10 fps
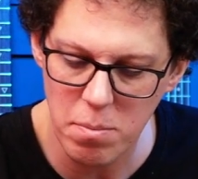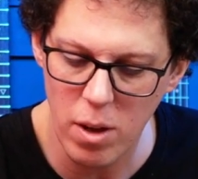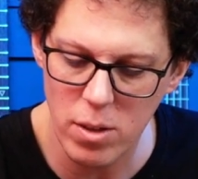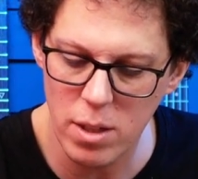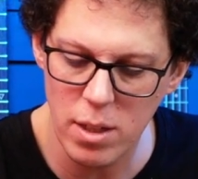
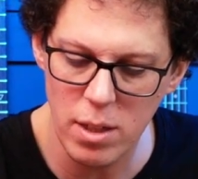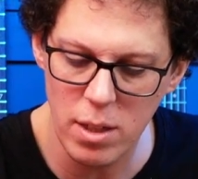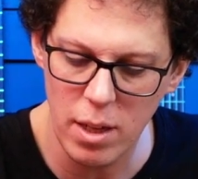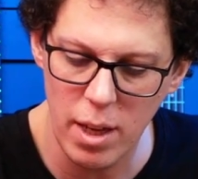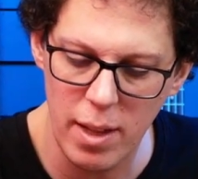
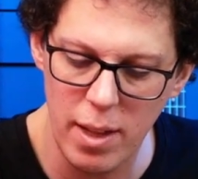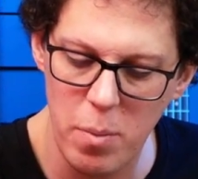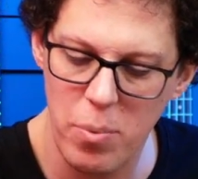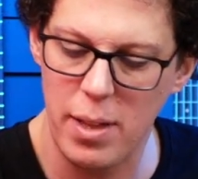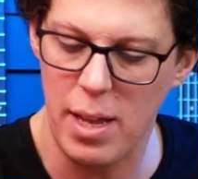modern, and
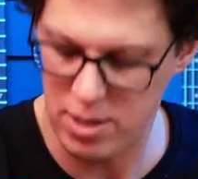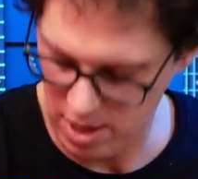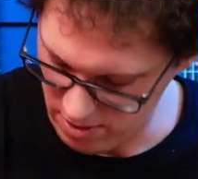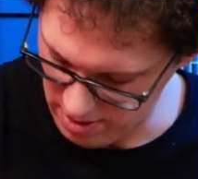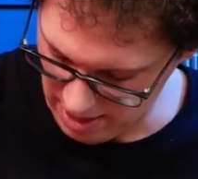then bring that
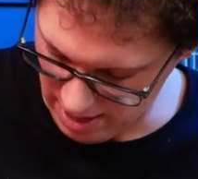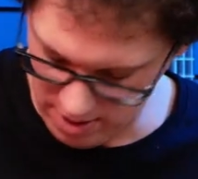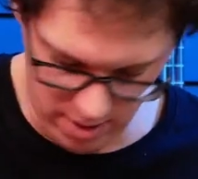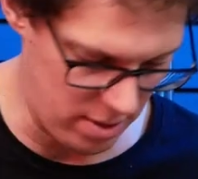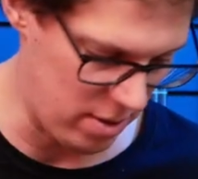tone down.